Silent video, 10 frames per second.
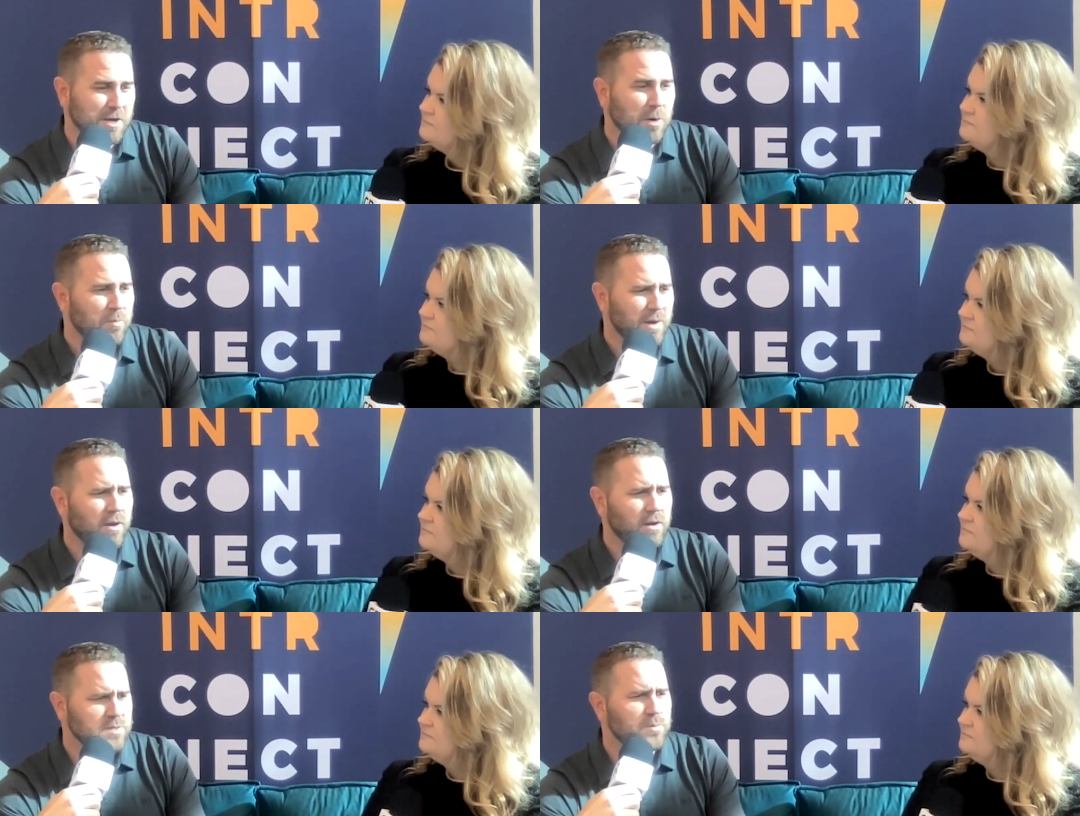Speaker 1: help them out
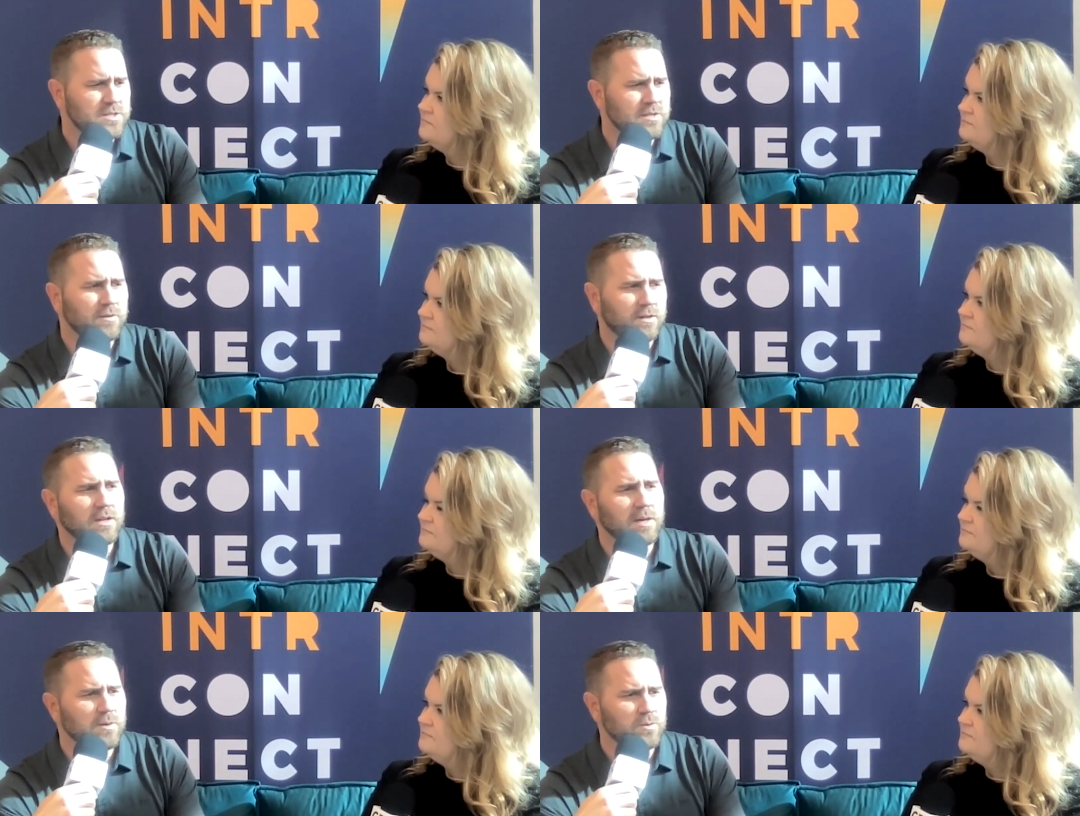on a specific
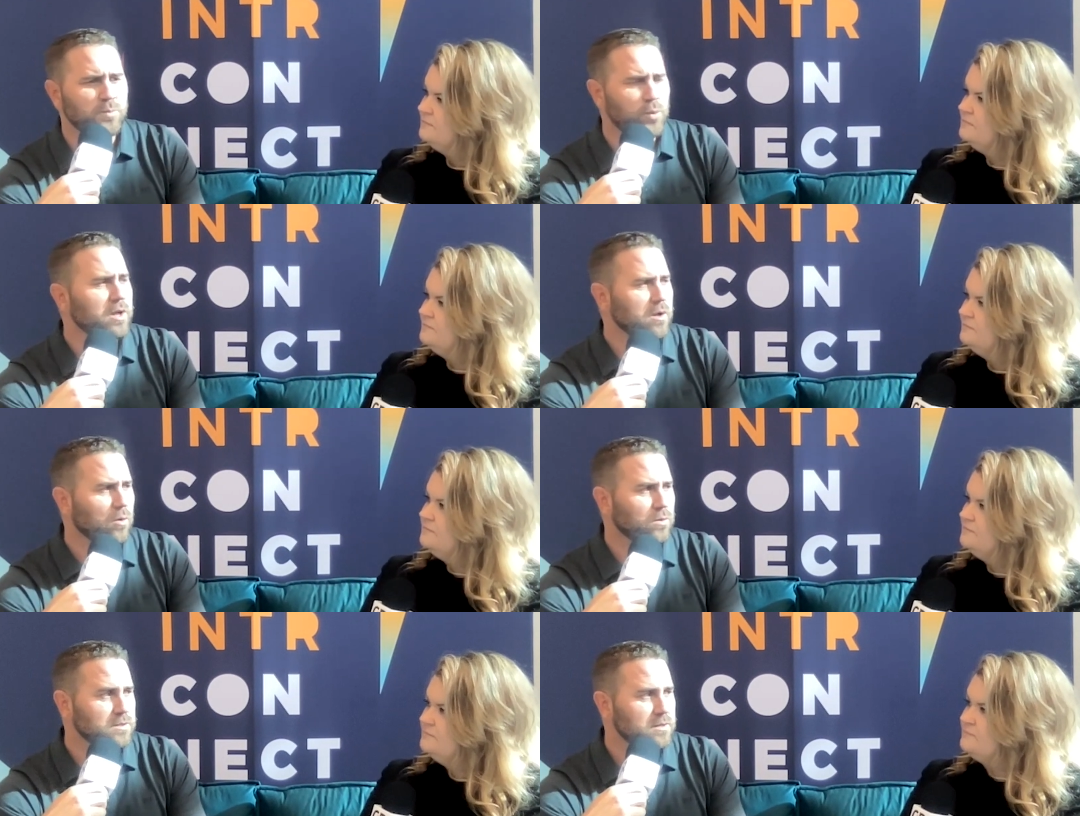claim that was pretty
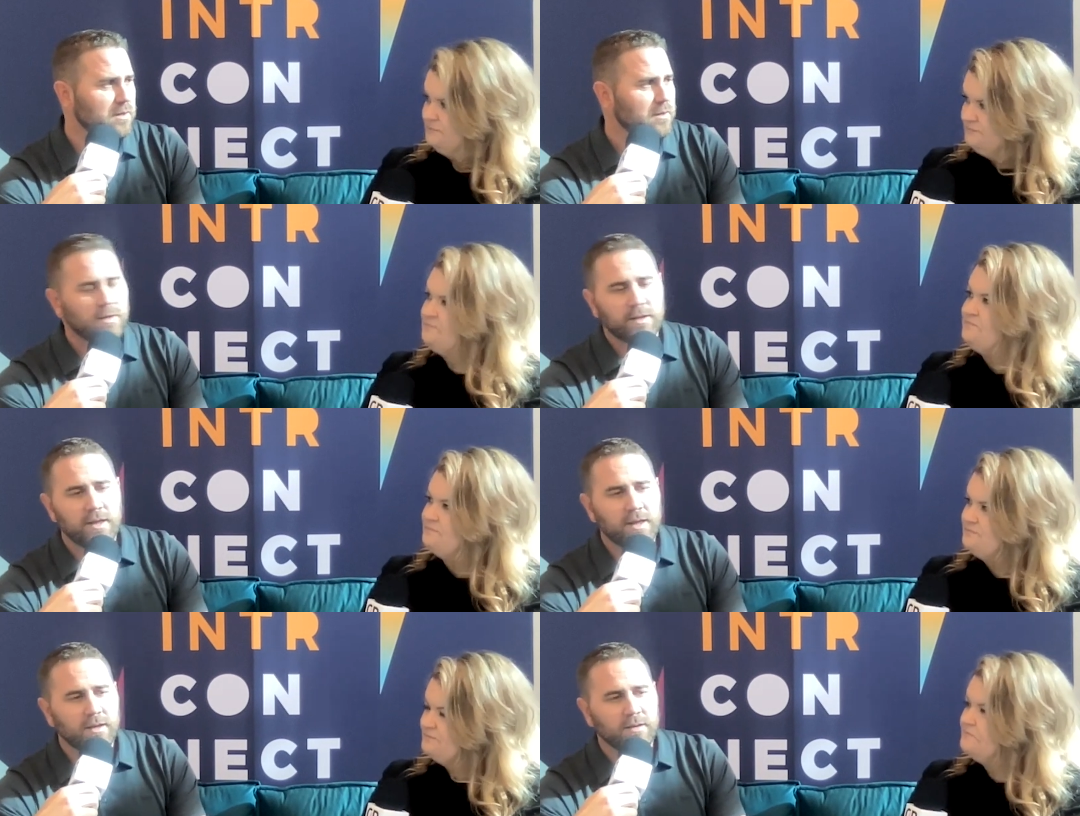old. Mm-hmm.
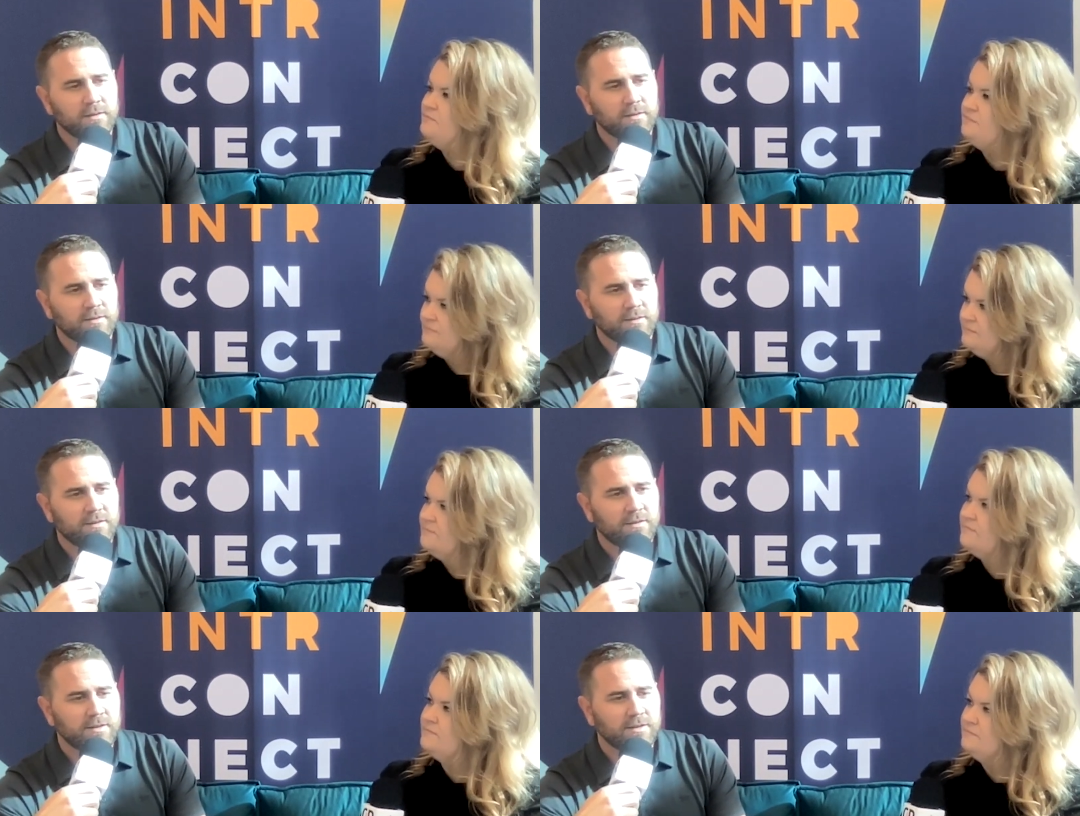And
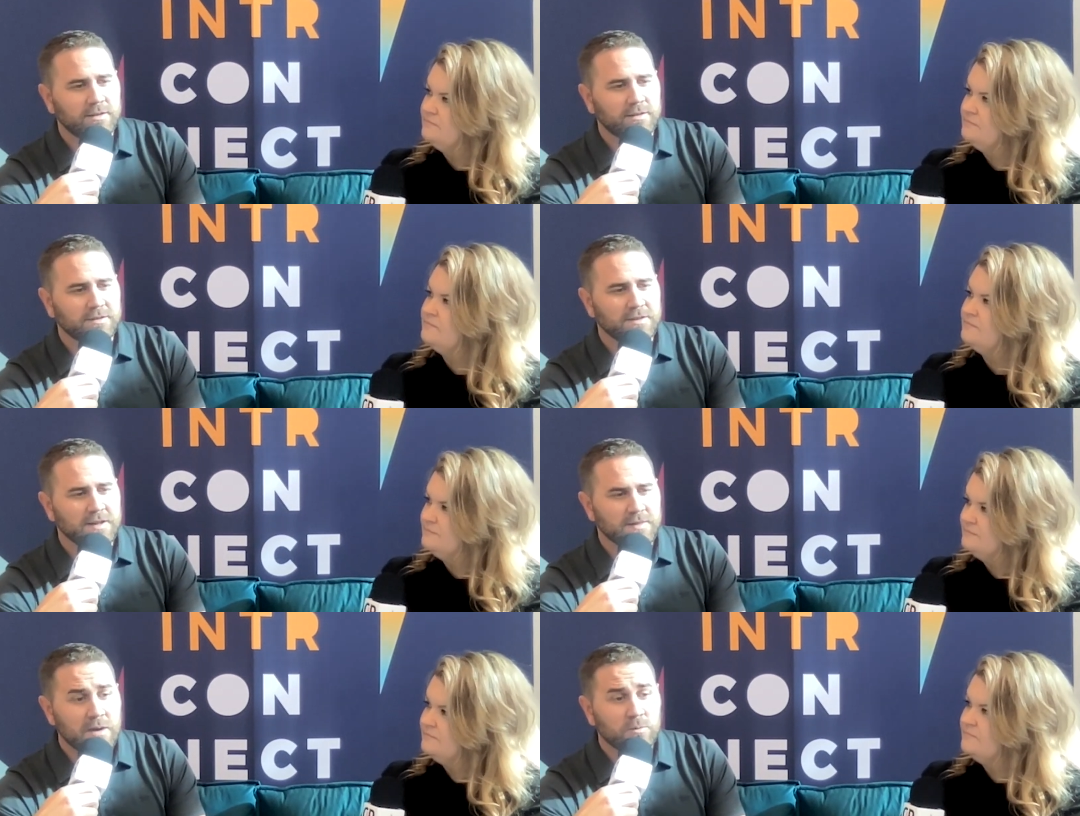uh,
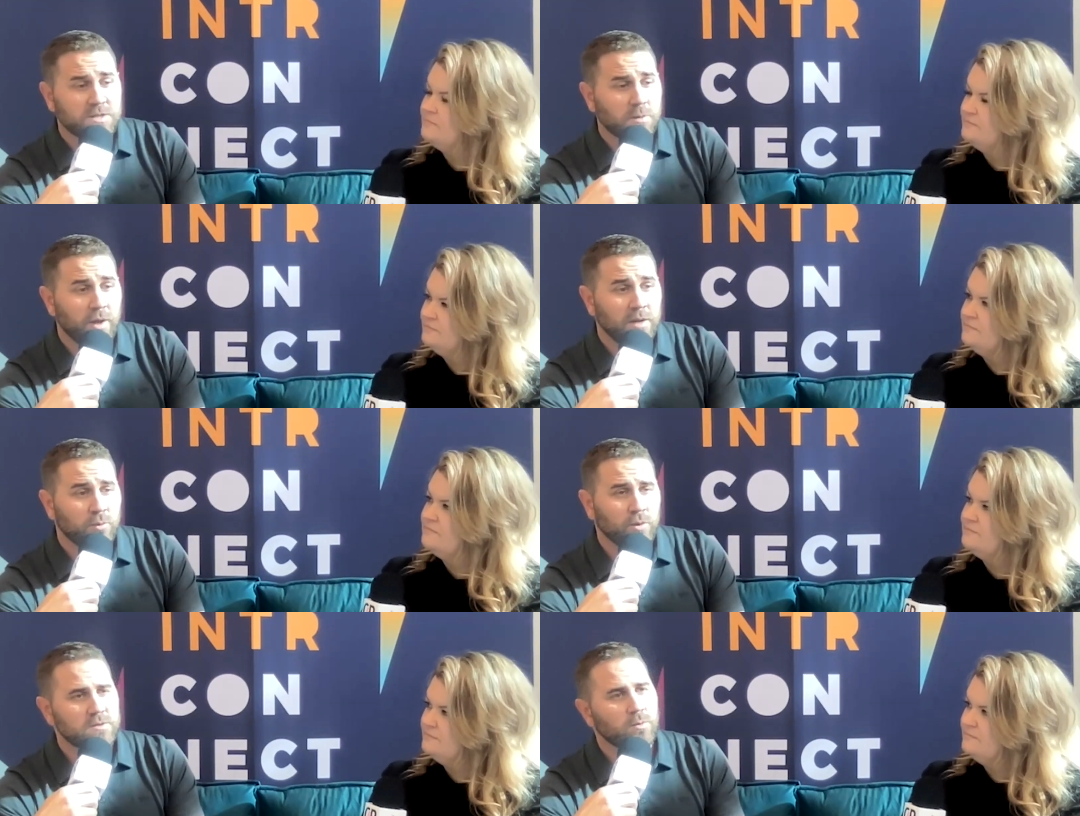and that was their pain
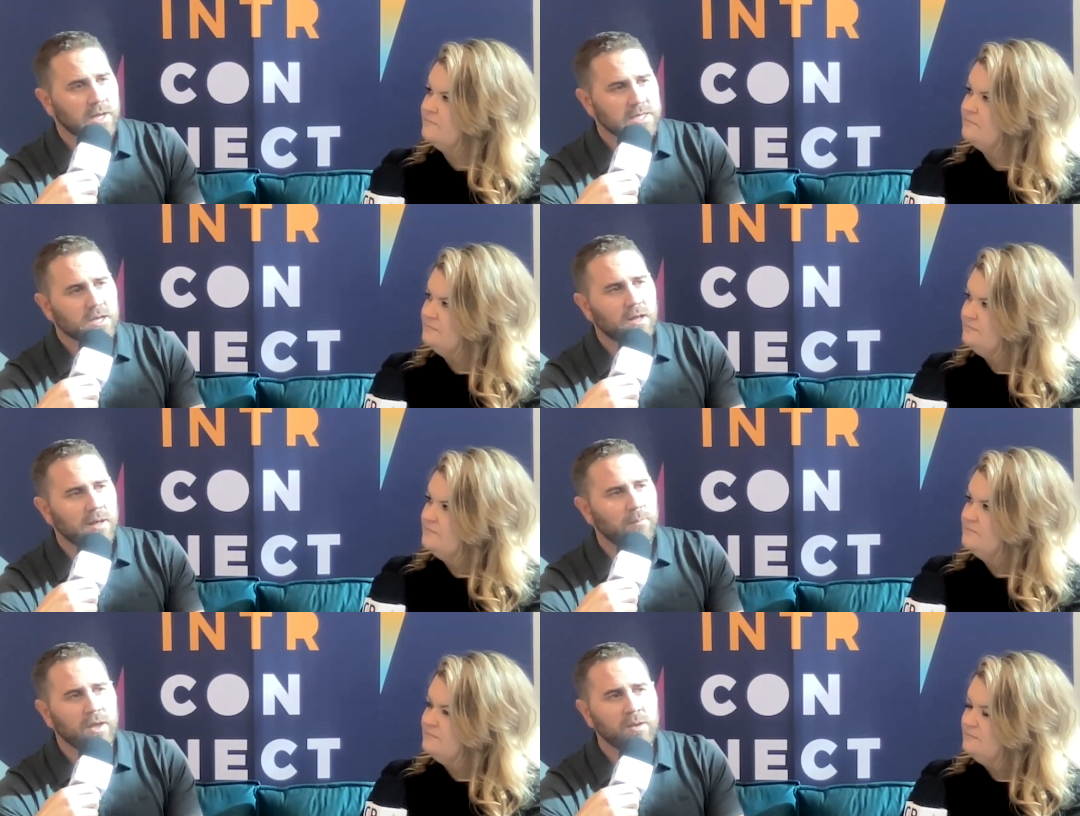point. So when I saw
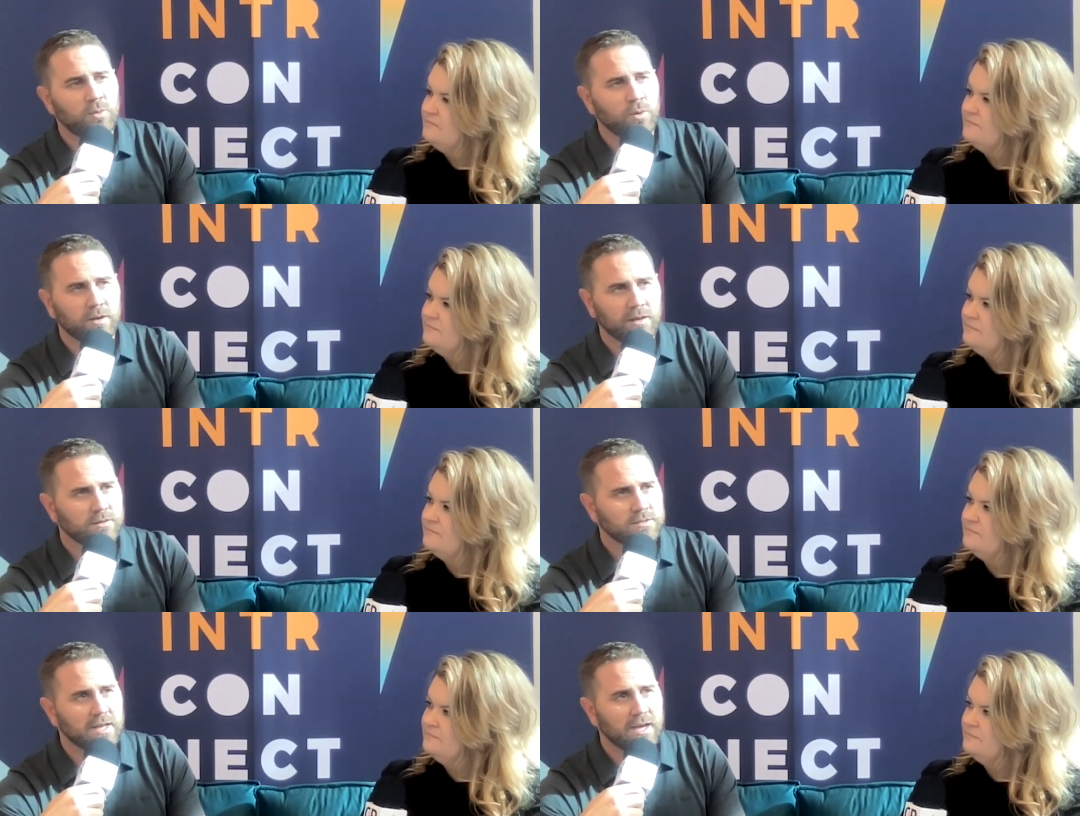that pain point and I
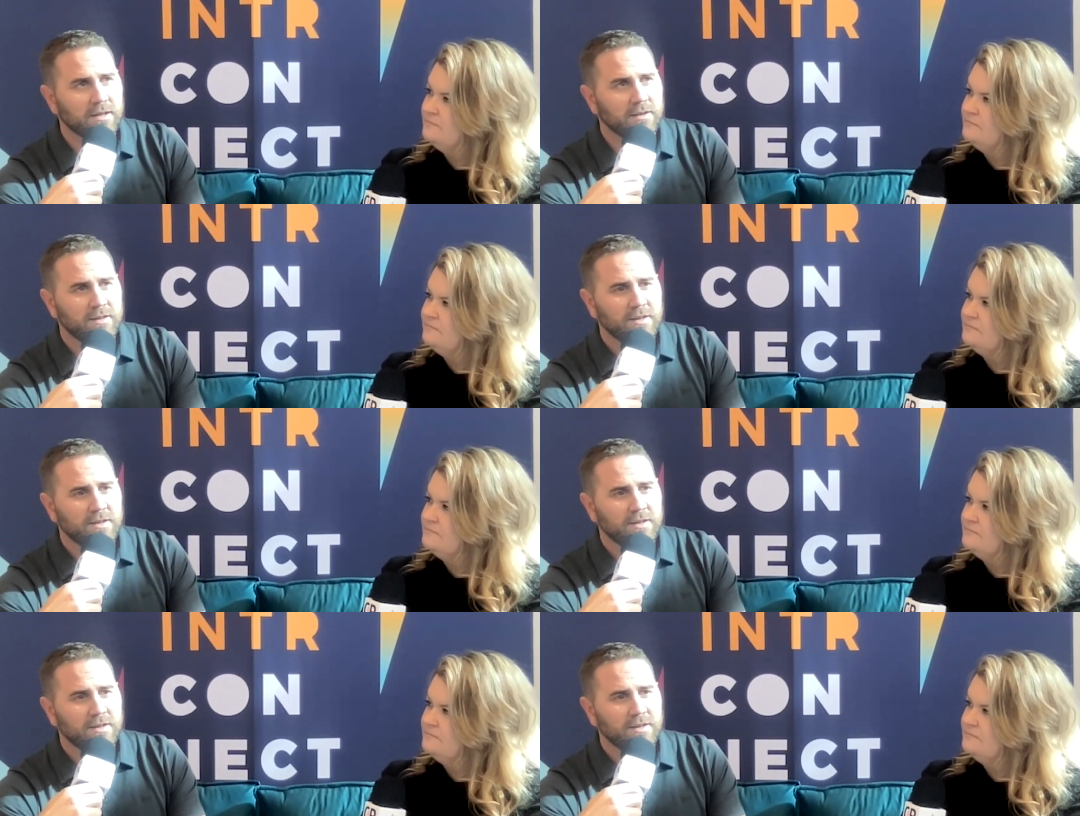looked at it,